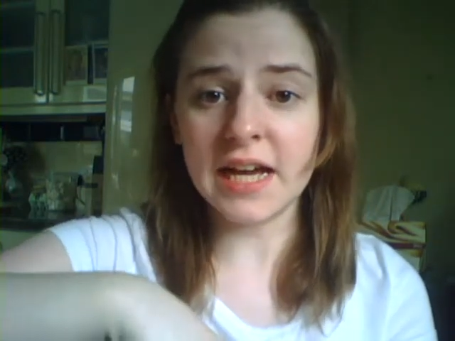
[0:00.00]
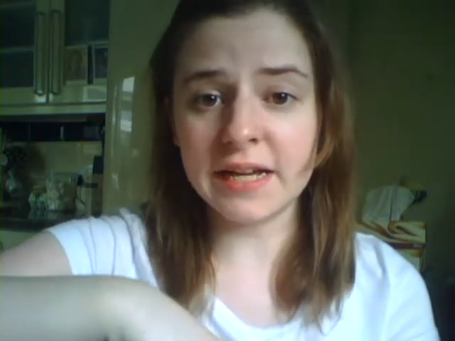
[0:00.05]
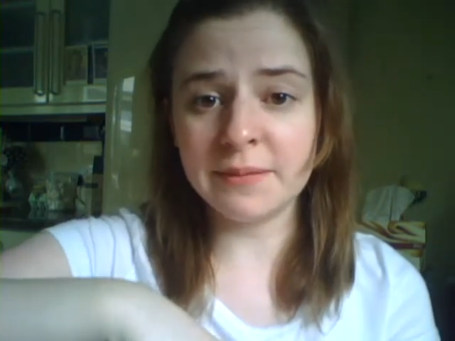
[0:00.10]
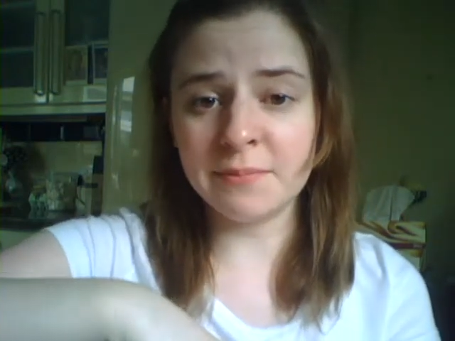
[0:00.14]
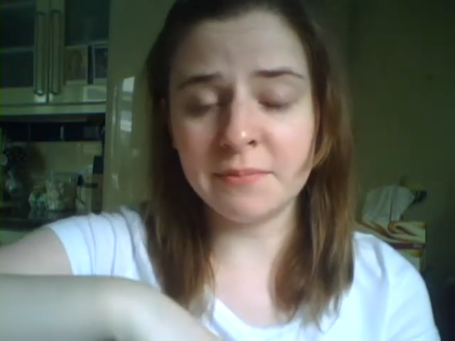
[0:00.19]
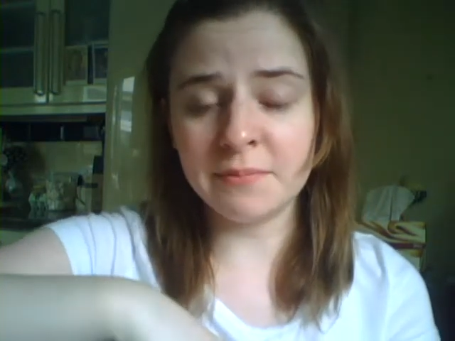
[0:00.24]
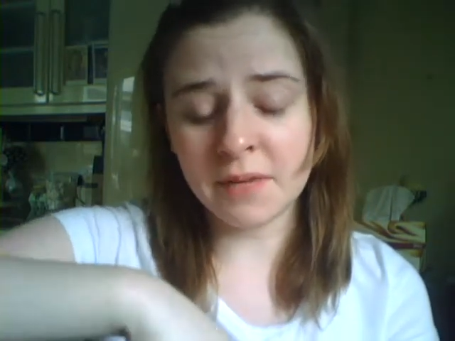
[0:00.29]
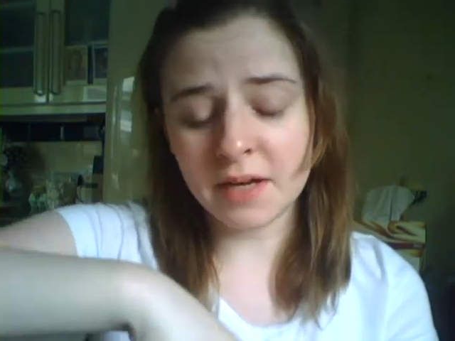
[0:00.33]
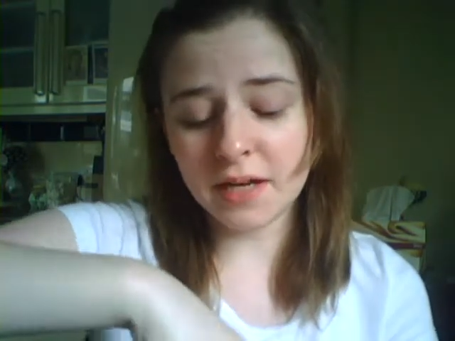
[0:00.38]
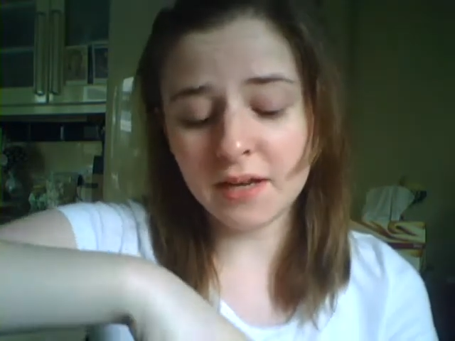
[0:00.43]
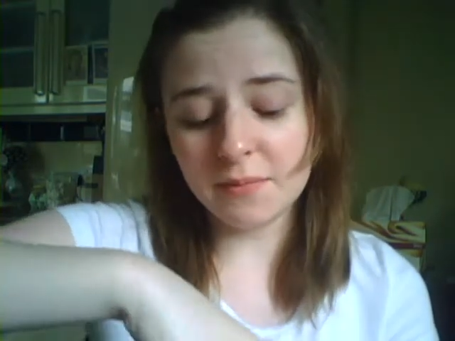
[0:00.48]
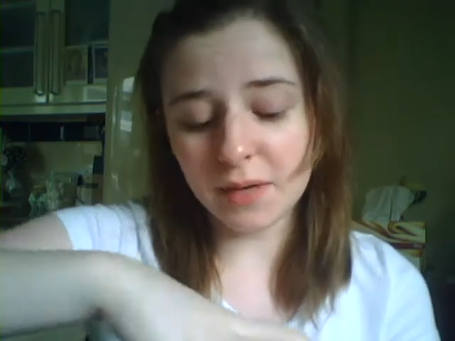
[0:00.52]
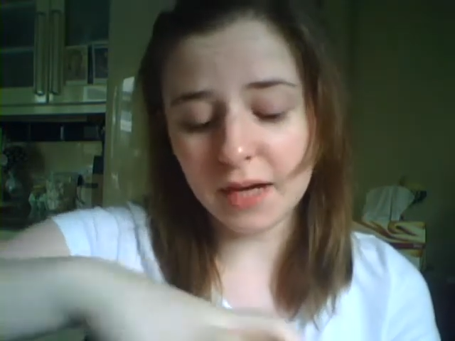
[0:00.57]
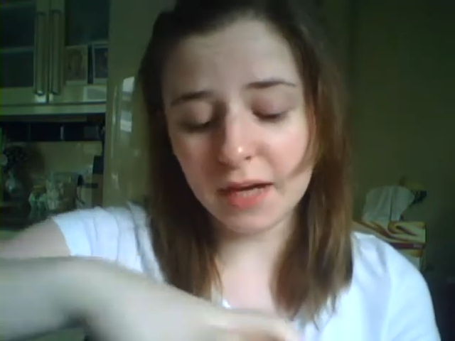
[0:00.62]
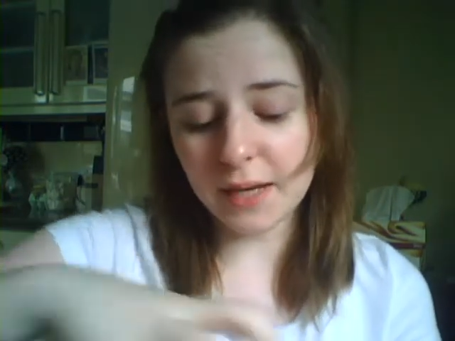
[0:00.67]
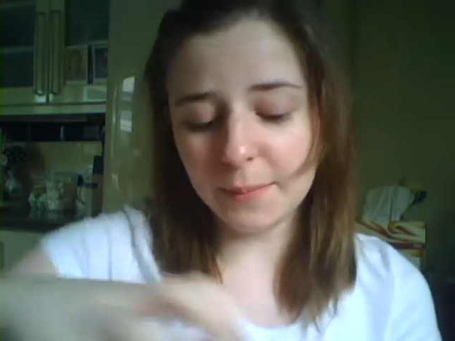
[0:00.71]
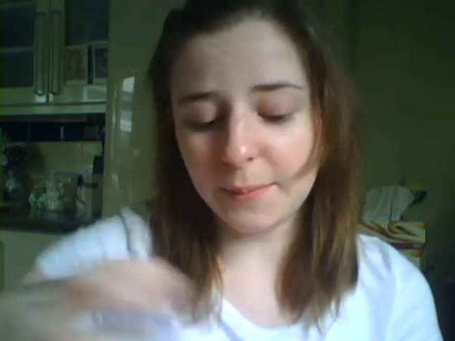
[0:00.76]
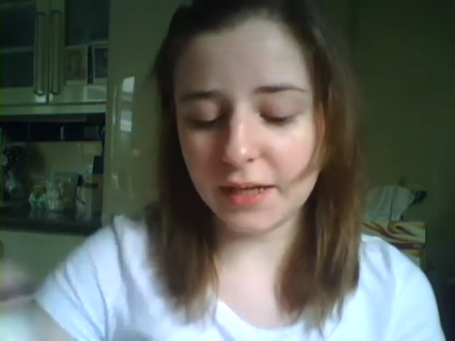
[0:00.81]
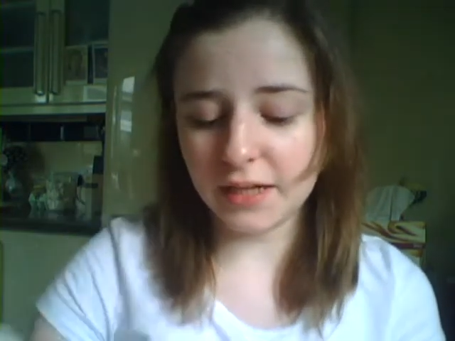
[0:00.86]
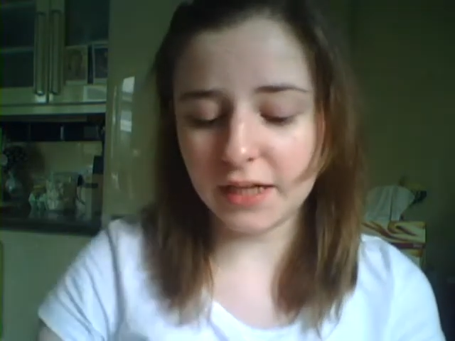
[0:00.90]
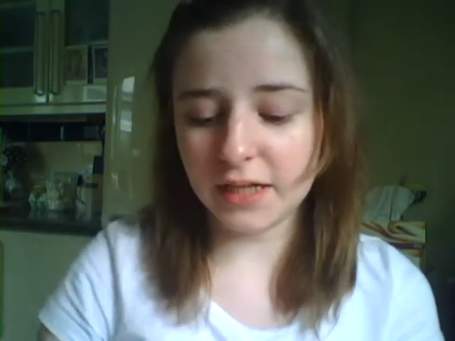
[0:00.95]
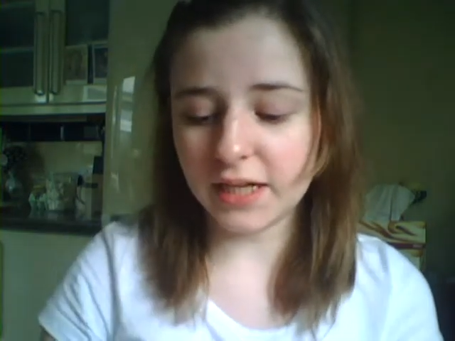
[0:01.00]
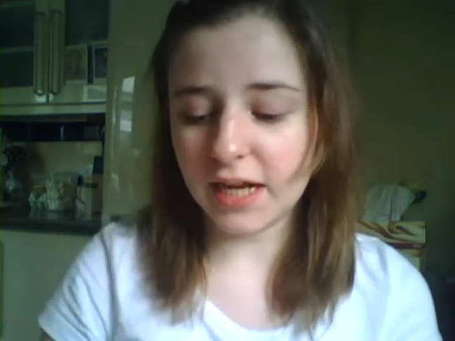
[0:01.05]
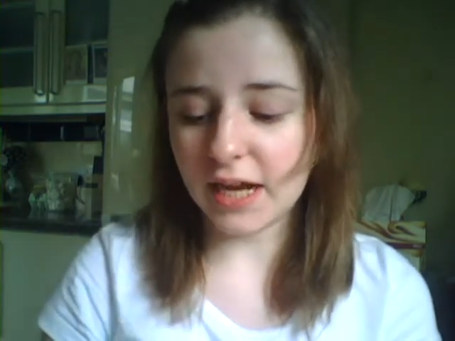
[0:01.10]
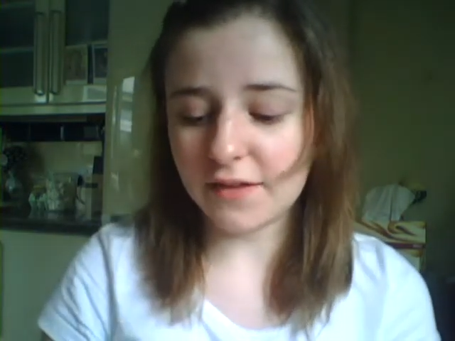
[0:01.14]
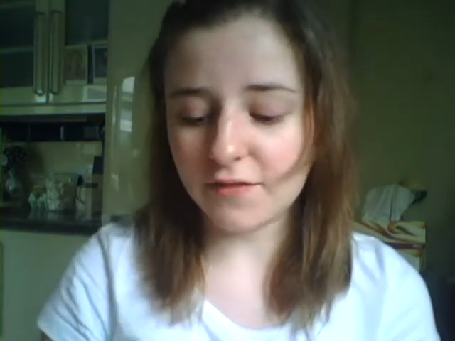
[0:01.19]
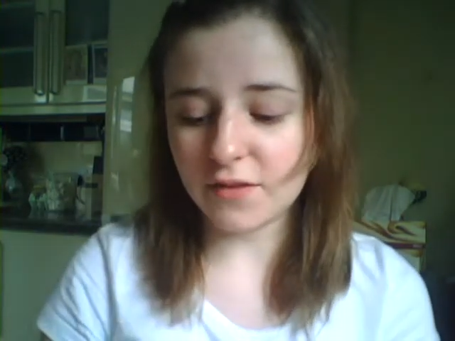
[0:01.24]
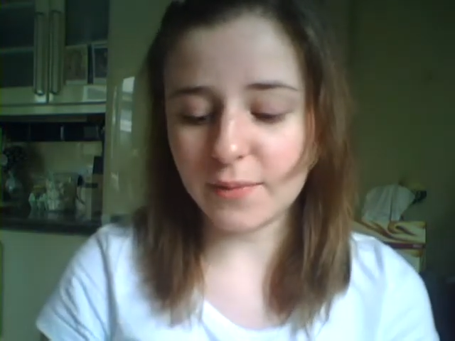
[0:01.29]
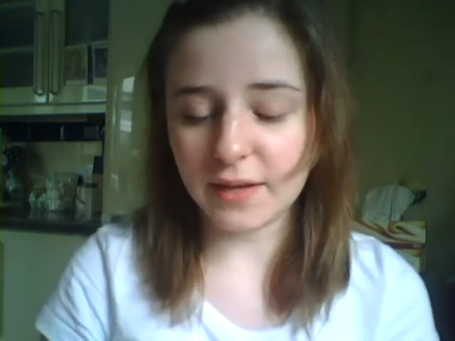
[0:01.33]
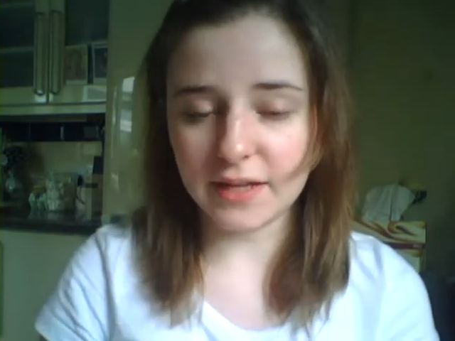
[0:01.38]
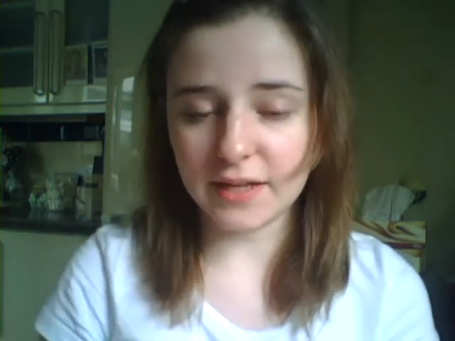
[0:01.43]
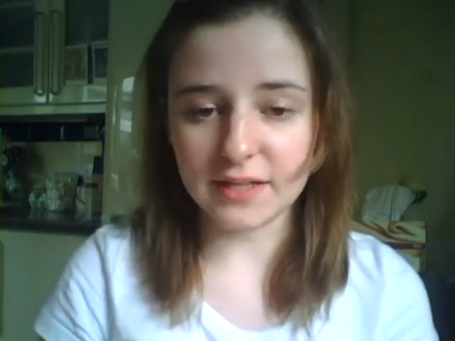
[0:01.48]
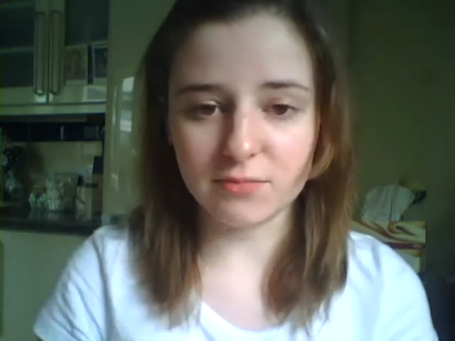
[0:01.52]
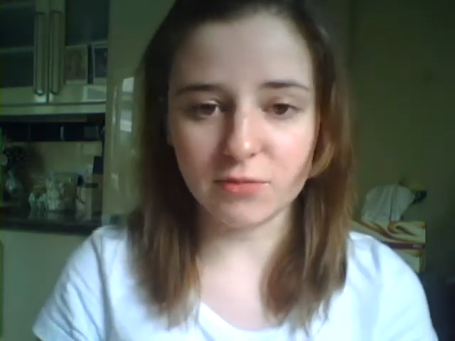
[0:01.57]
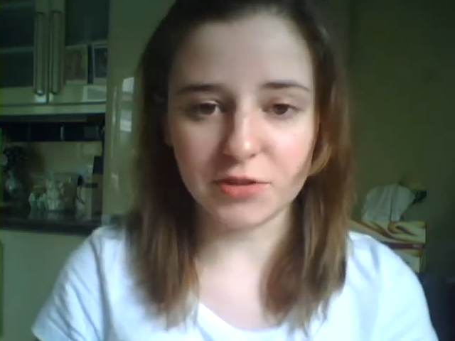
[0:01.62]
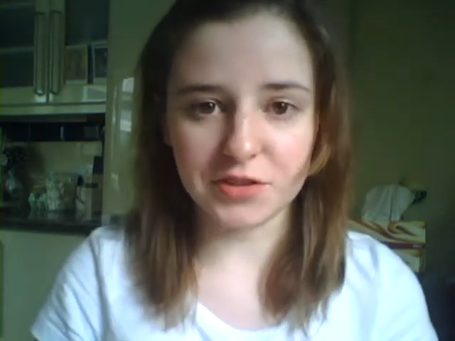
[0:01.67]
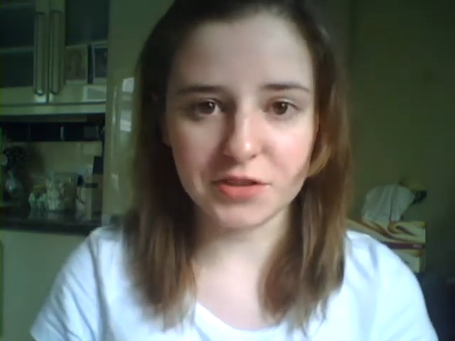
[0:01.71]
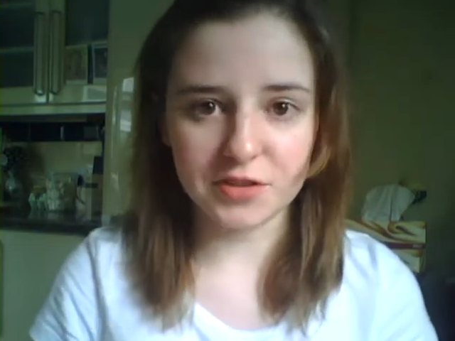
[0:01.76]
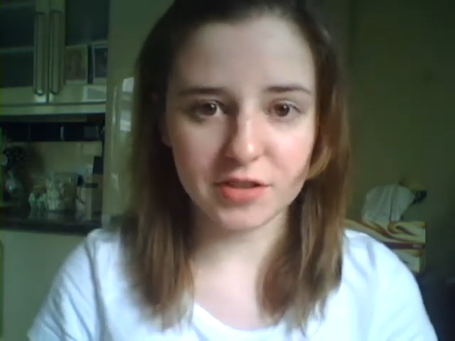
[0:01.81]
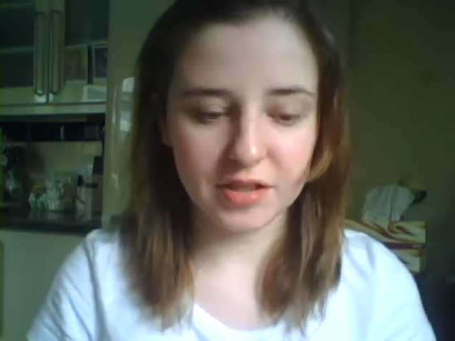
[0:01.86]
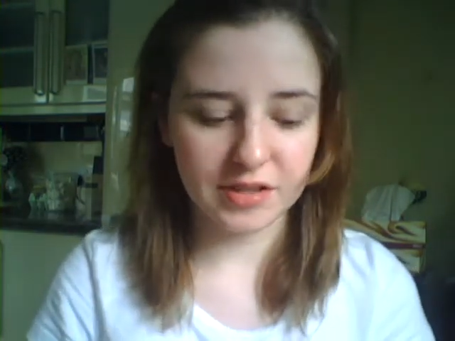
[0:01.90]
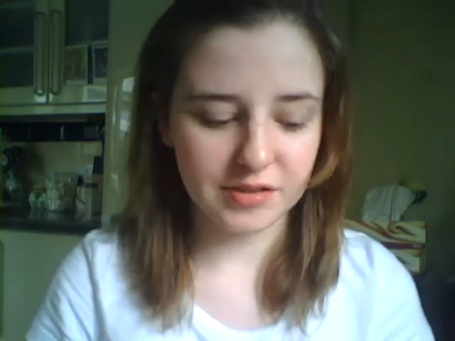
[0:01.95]
in my opinion, have the best
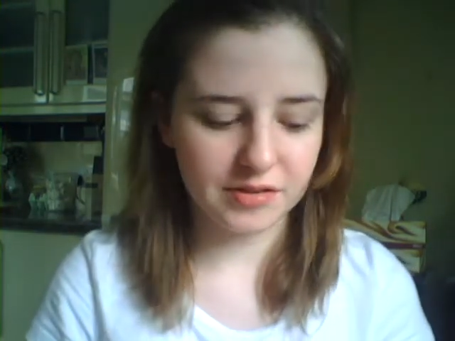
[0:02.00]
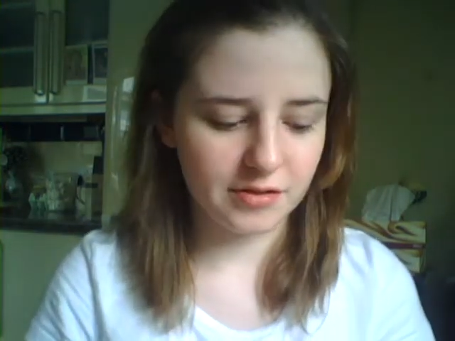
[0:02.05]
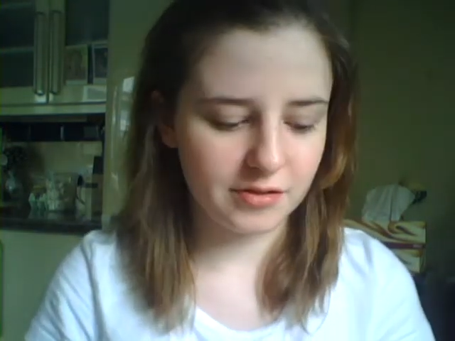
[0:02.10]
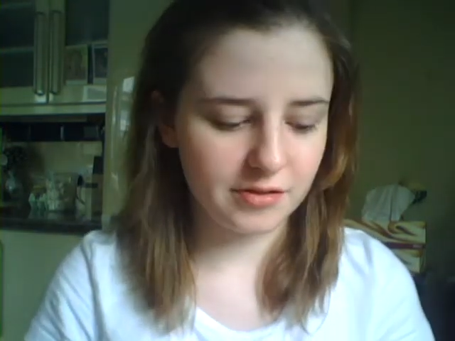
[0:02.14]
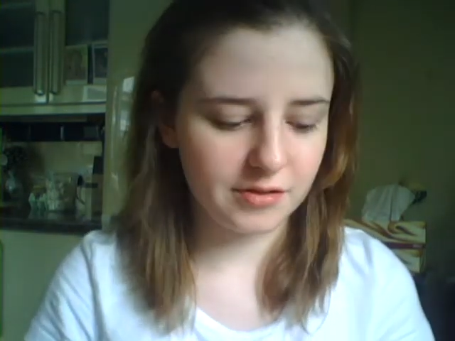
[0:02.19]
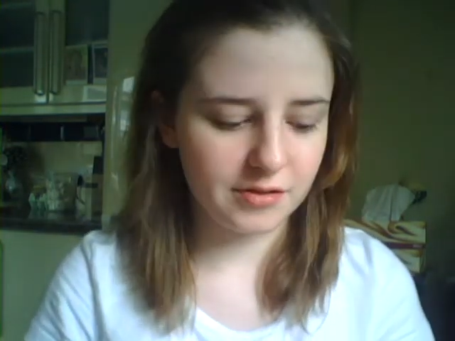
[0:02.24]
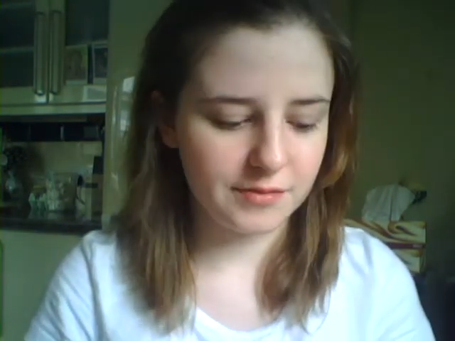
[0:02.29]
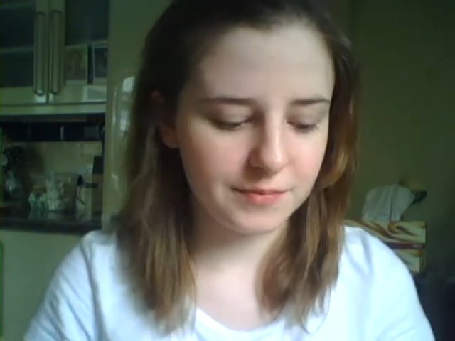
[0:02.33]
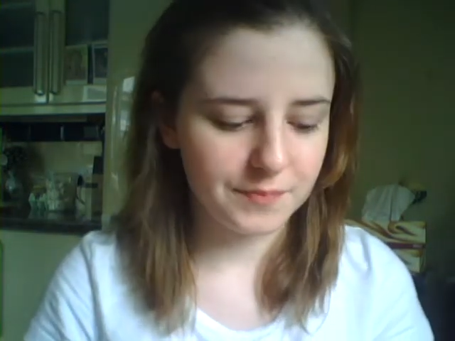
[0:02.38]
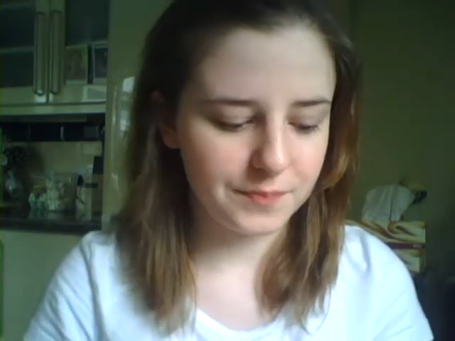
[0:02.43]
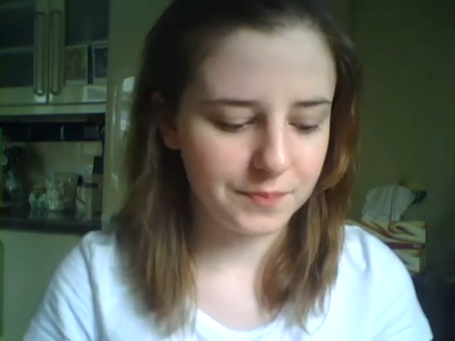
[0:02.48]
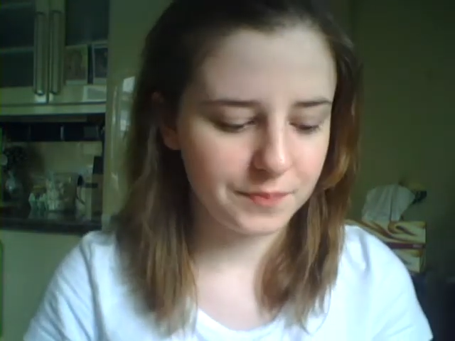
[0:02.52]
moisturizers.